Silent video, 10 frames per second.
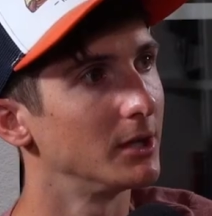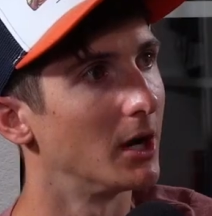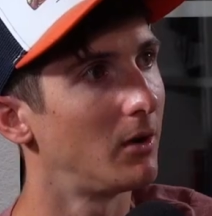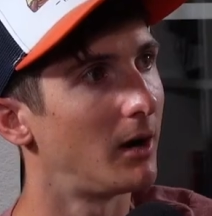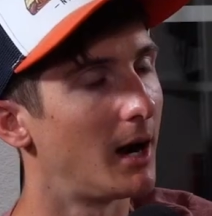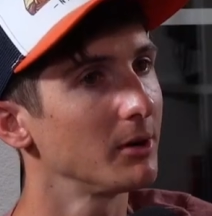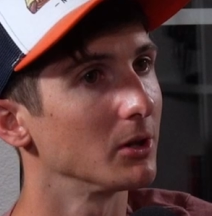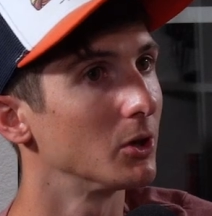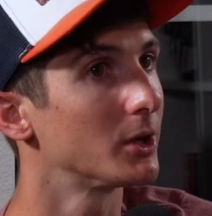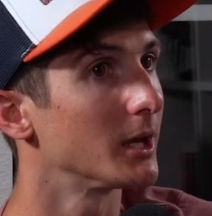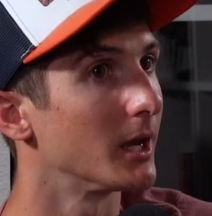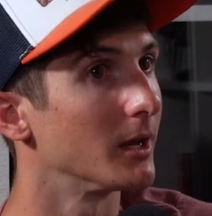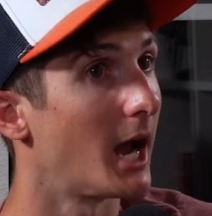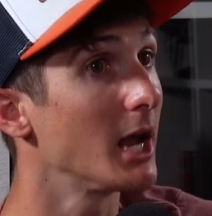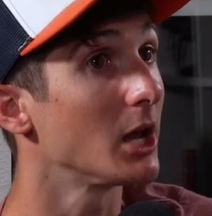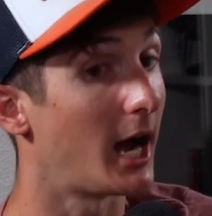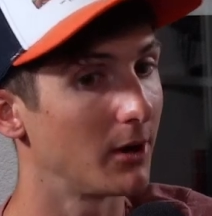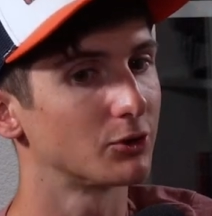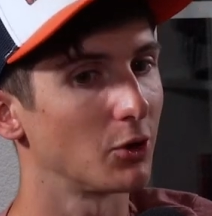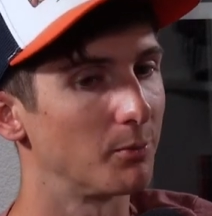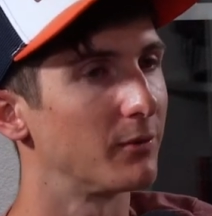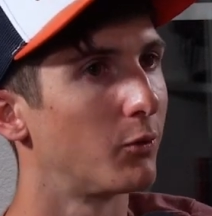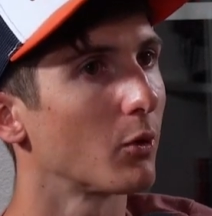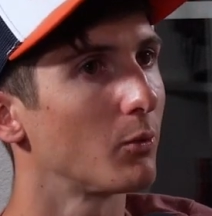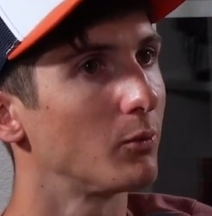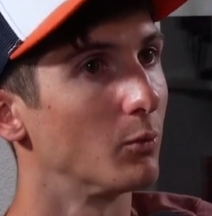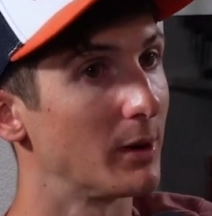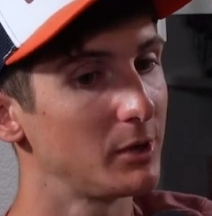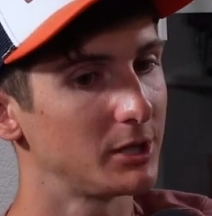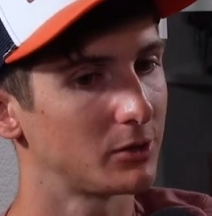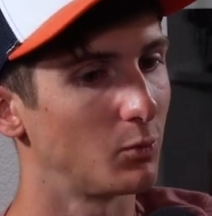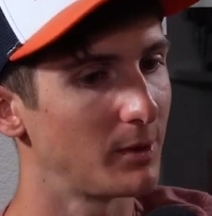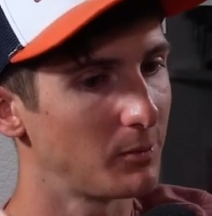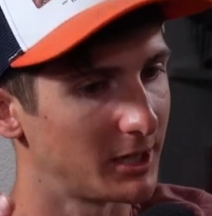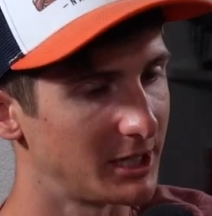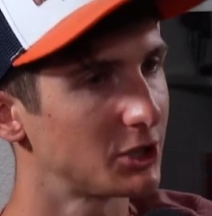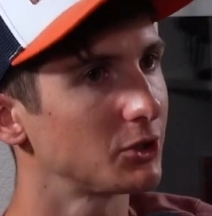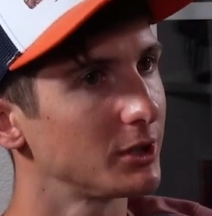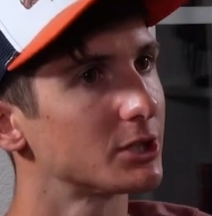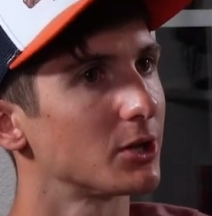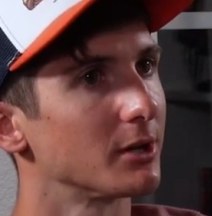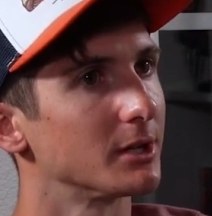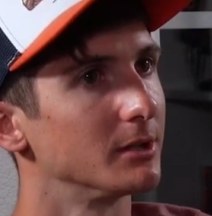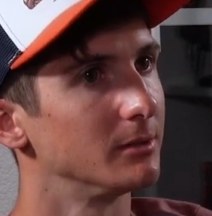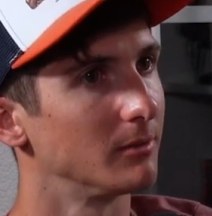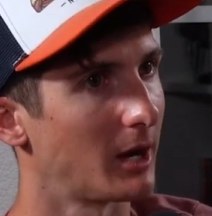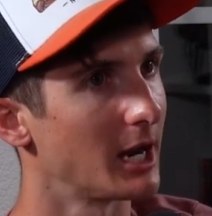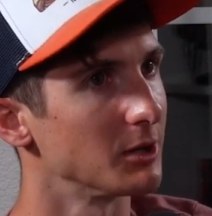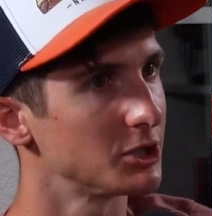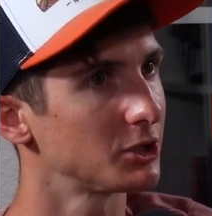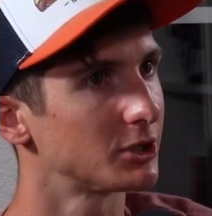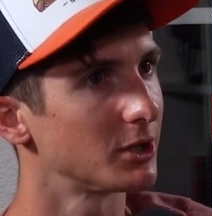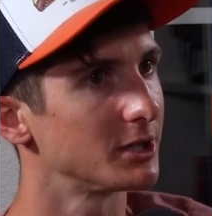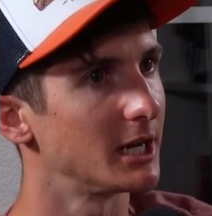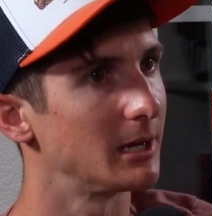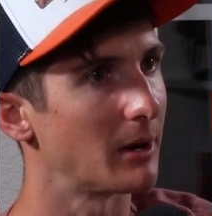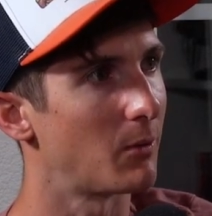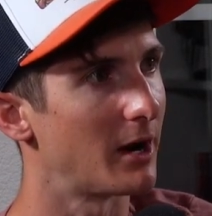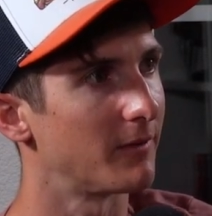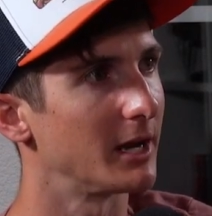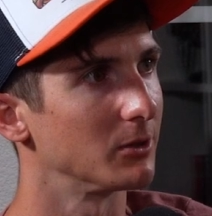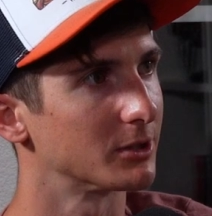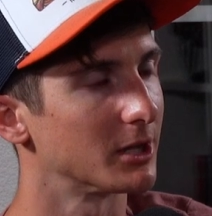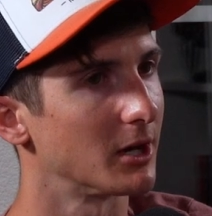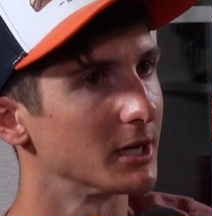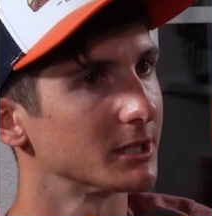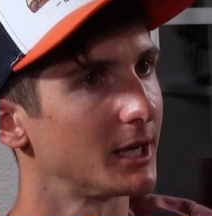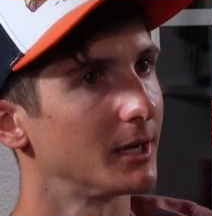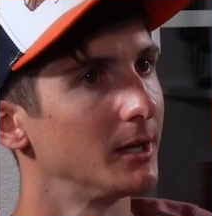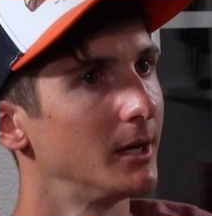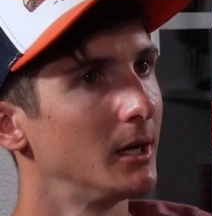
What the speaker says: I'm going to look at, so before, when I initially started dating my wife, I looked at her and I said,